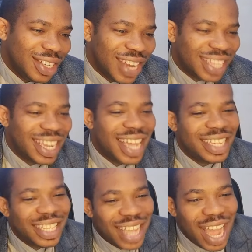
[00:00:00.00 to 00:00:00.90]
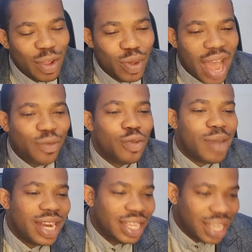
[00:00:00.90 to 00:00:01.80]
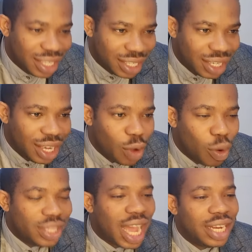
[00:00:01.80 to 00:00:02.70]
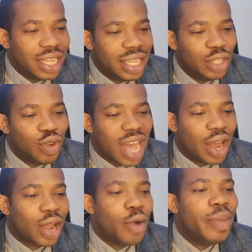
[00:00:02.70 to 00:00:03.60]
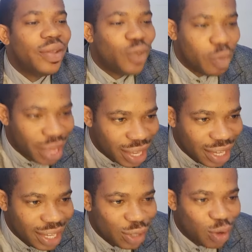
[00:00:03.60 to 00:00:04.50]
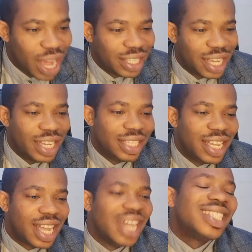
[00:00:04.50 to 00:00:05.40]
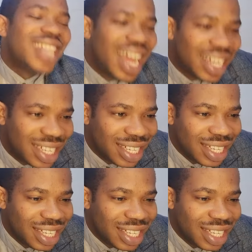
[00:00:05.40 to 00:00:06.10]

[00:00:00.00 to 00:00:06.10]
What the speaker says: You now say, hey, sister, you have to manage it. What are the things you can recommend for me so that the thing can start?